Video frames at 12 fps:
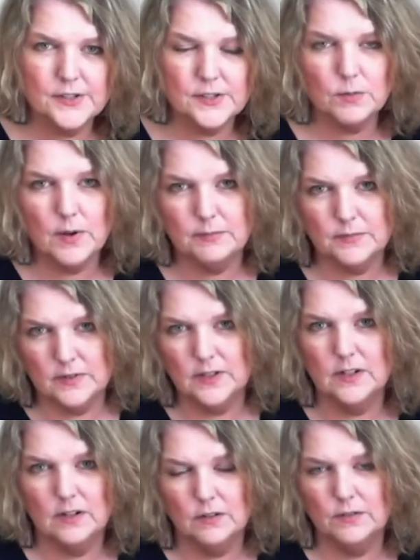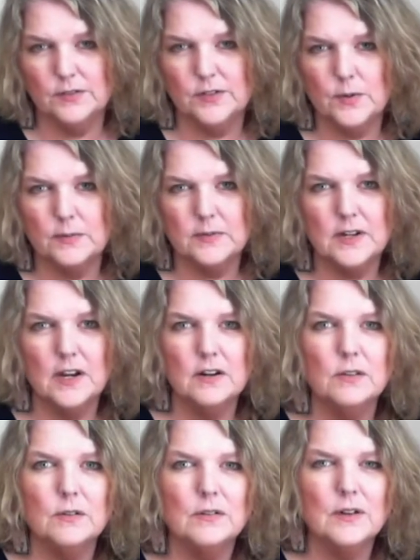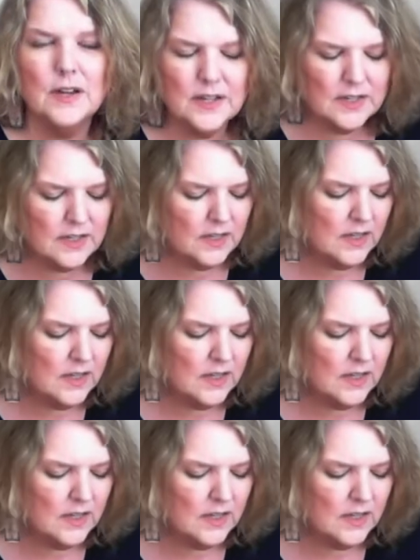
swept it under the rug.